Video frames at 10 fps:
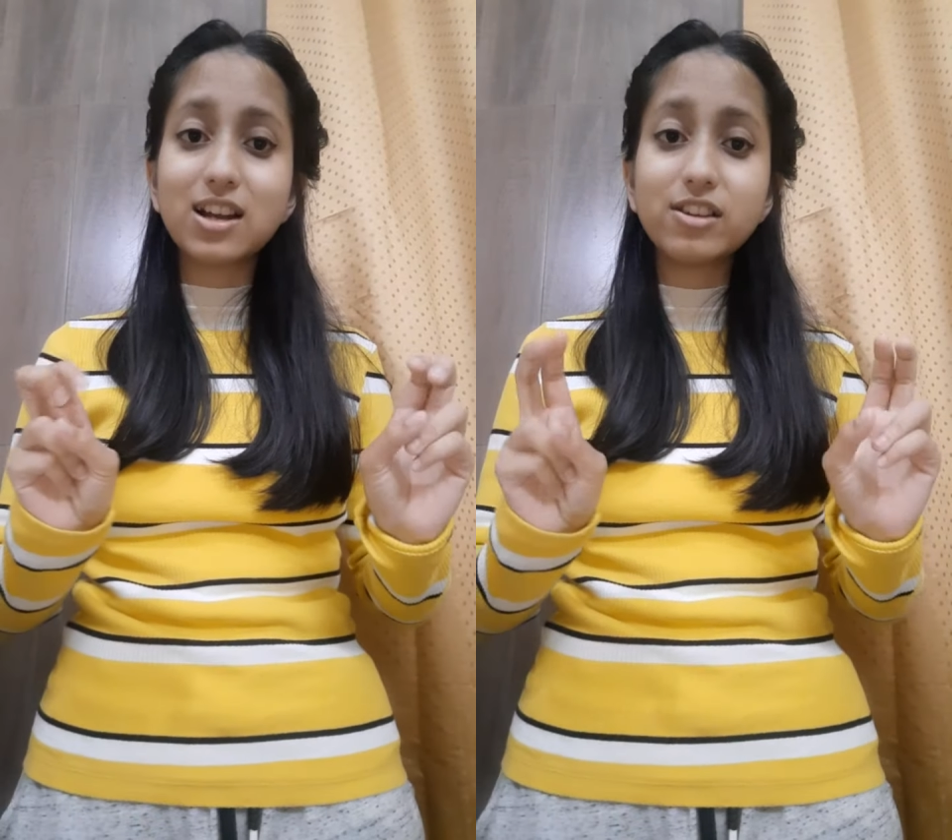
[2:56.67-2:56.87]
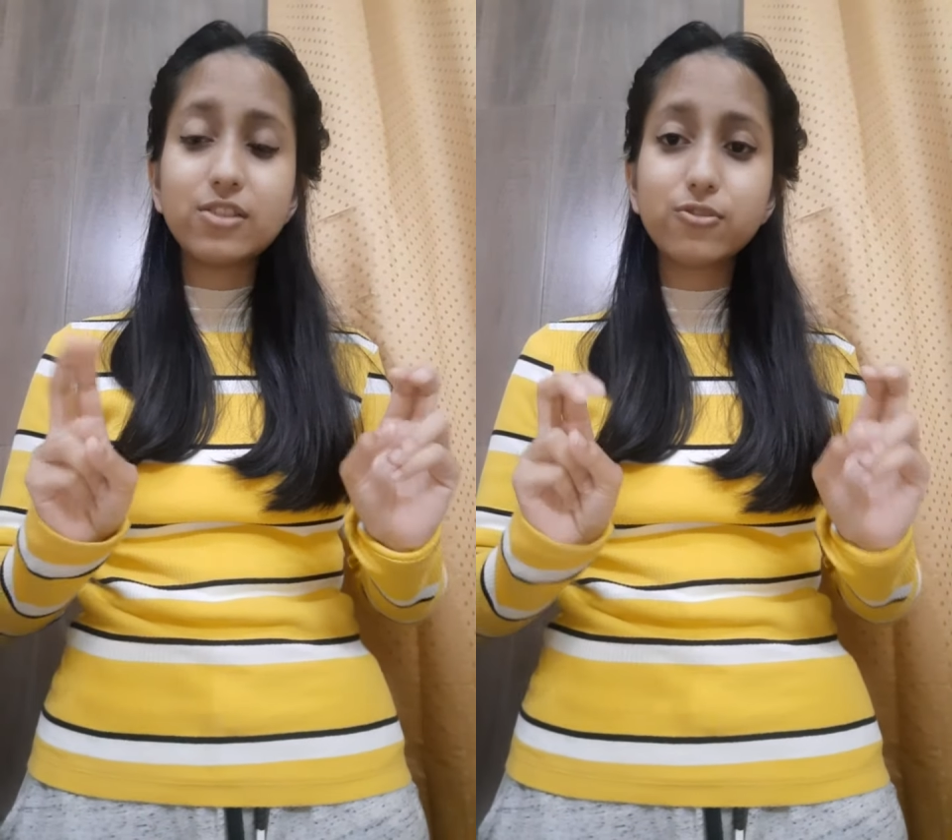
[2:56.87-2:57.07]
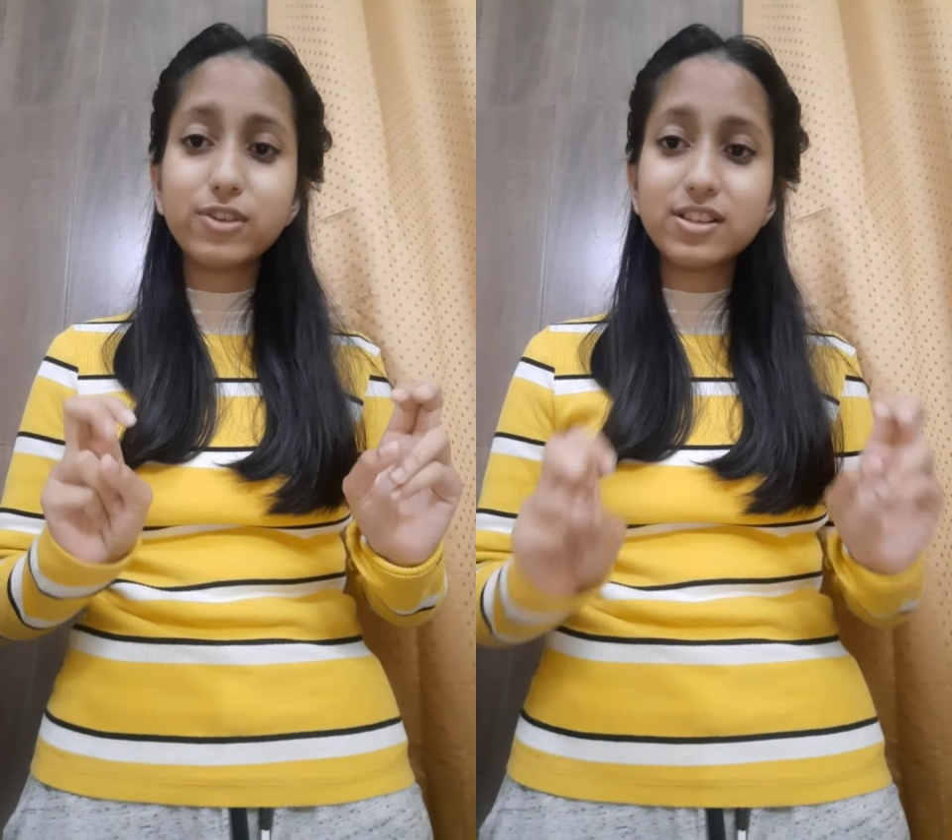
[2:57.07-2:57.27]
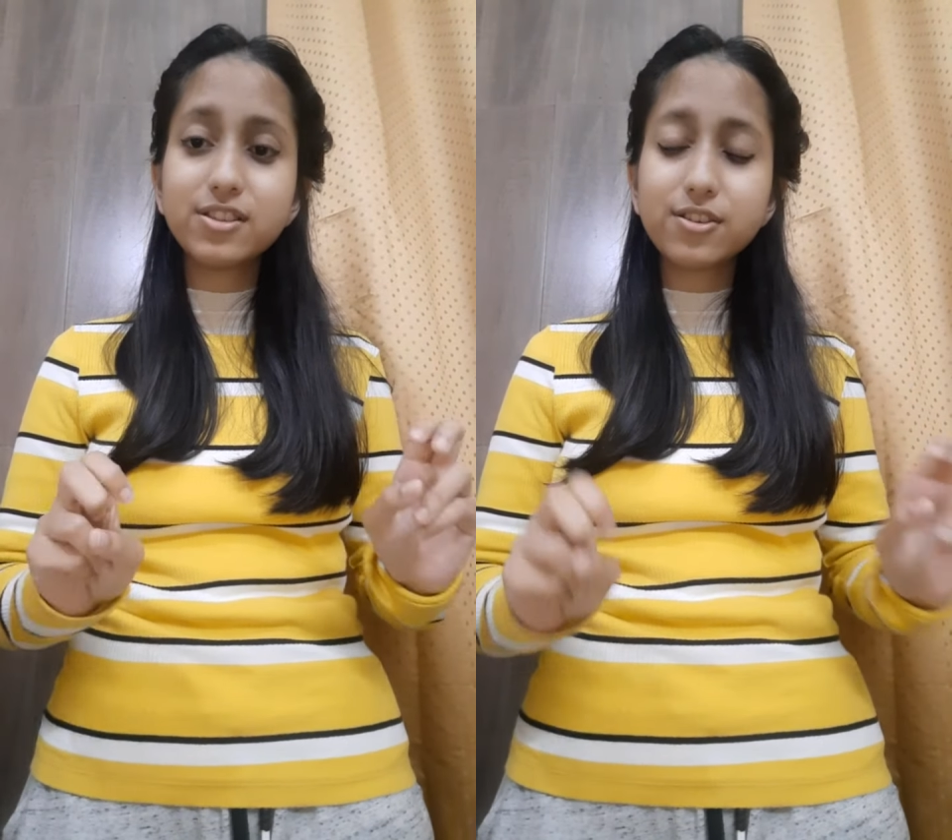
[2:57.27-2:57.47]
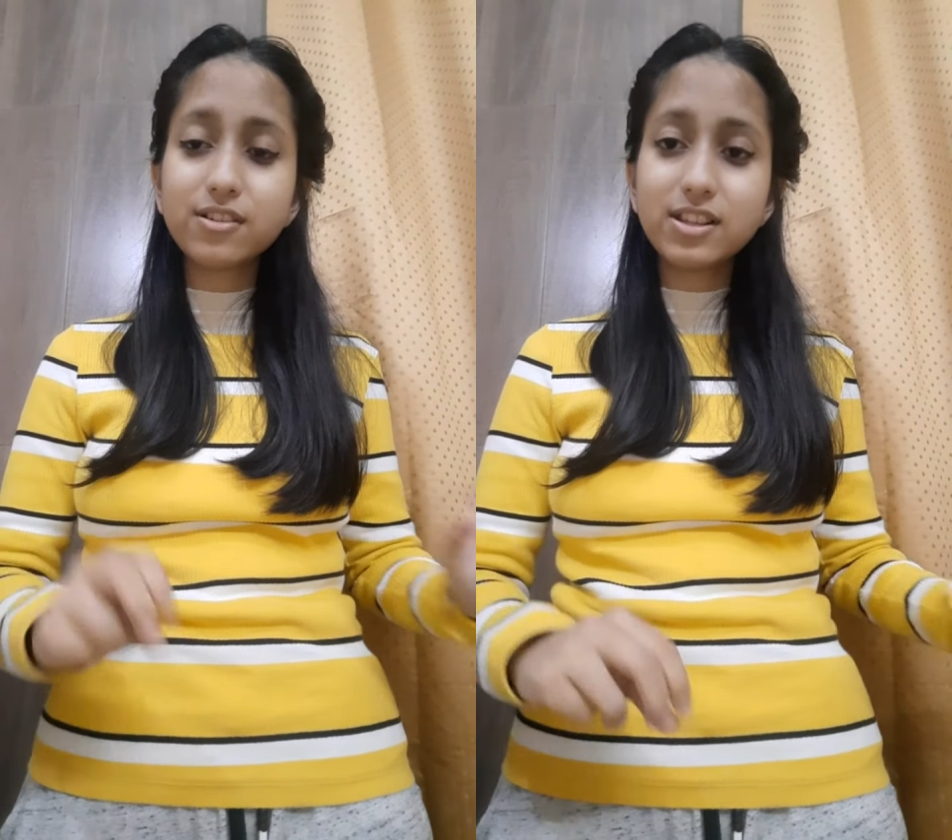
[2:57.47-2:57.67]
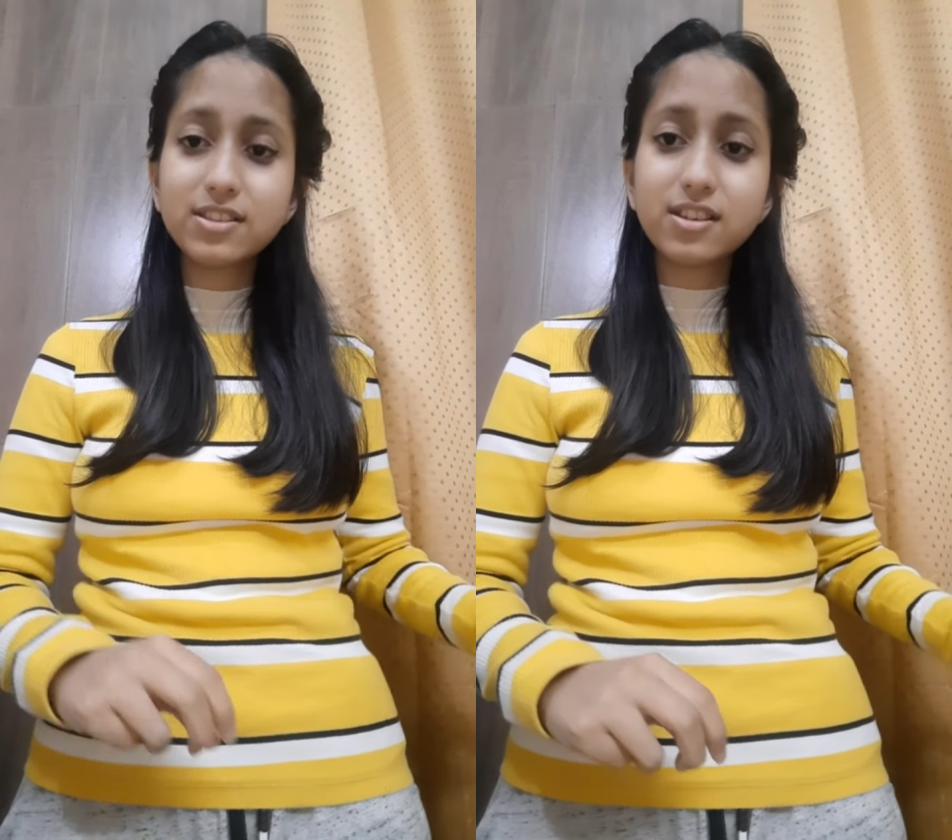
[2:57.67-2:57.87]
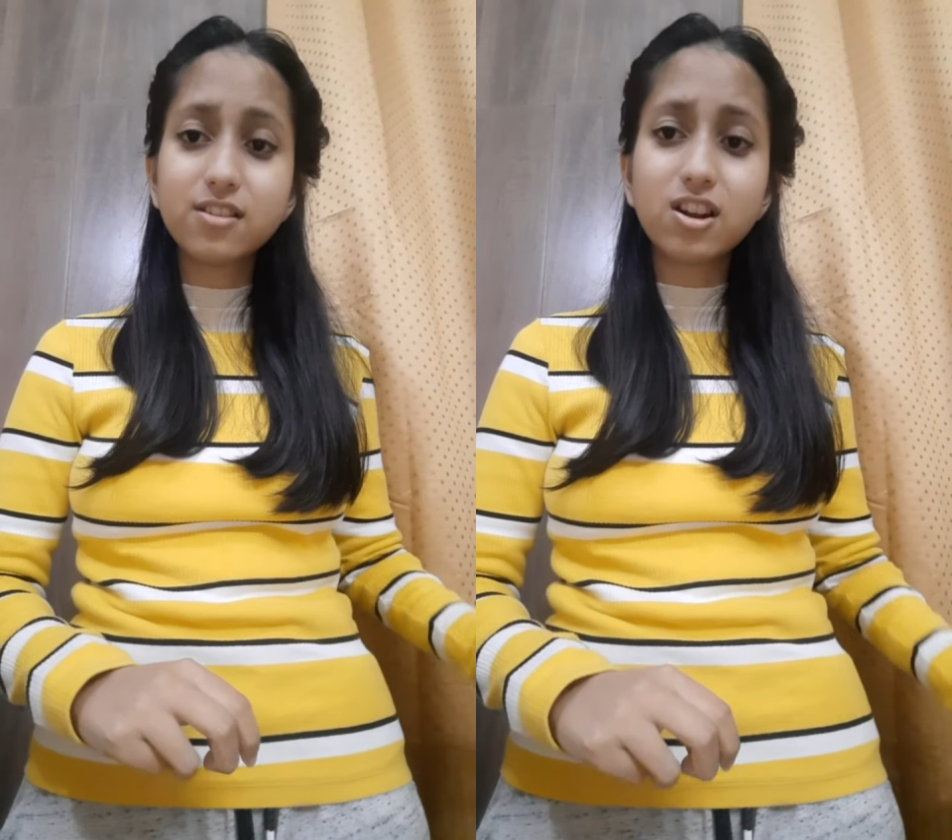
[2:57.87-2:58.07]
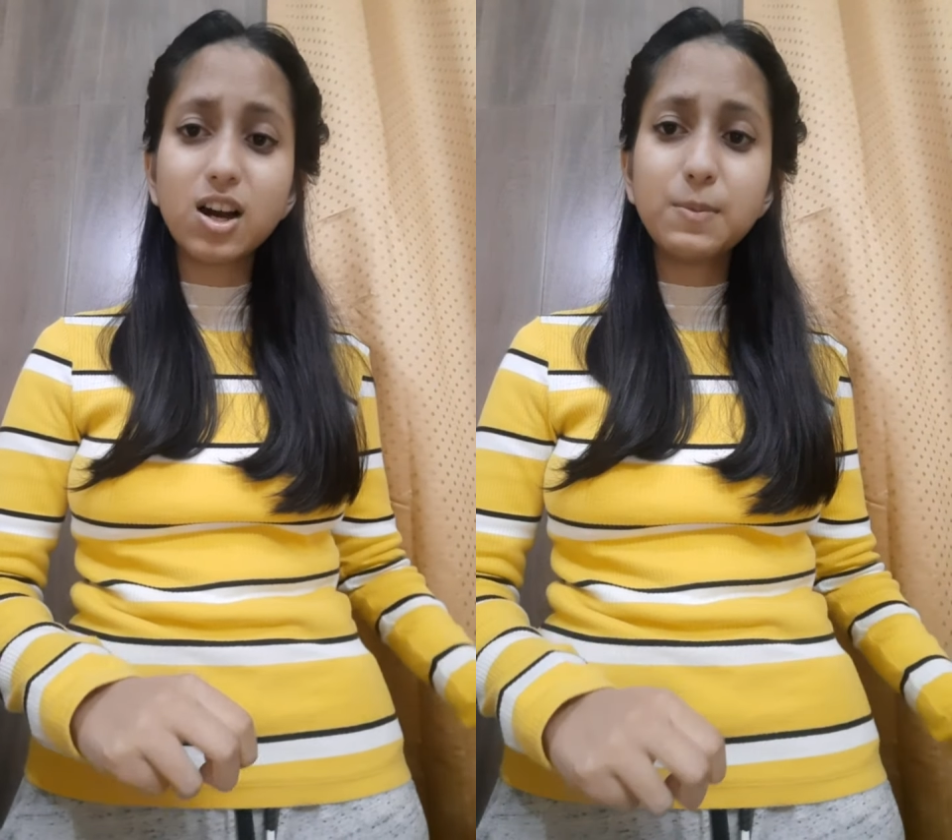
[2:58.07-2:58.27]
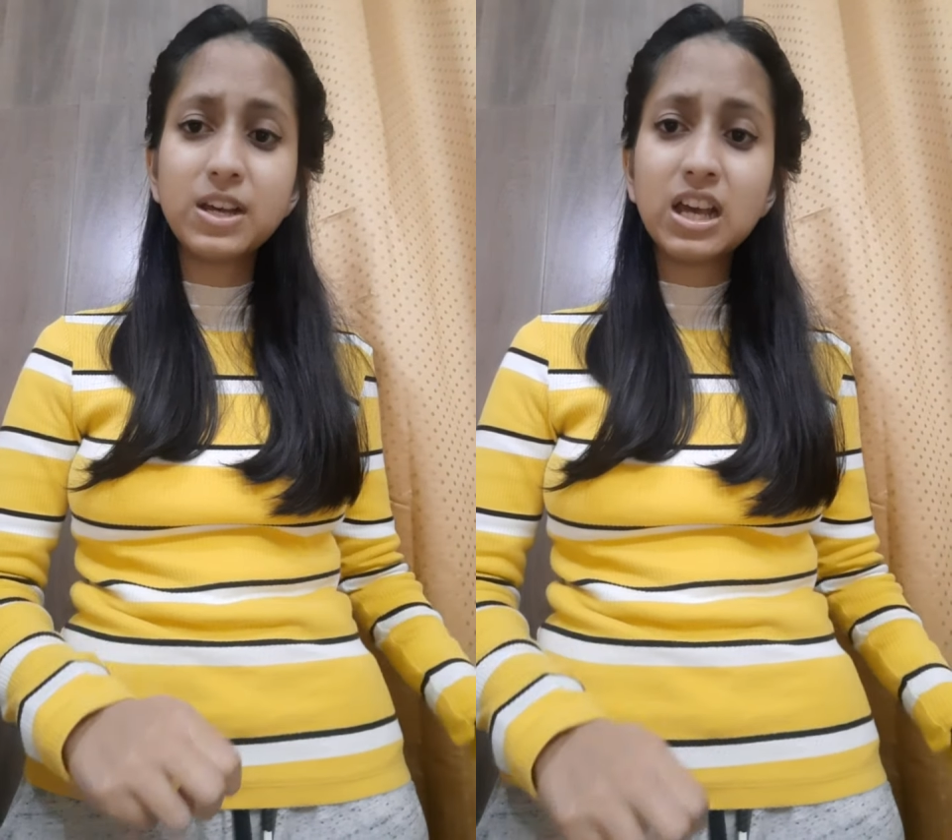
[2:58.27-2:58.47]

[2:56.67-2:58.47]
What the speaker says: influencer on Instagram.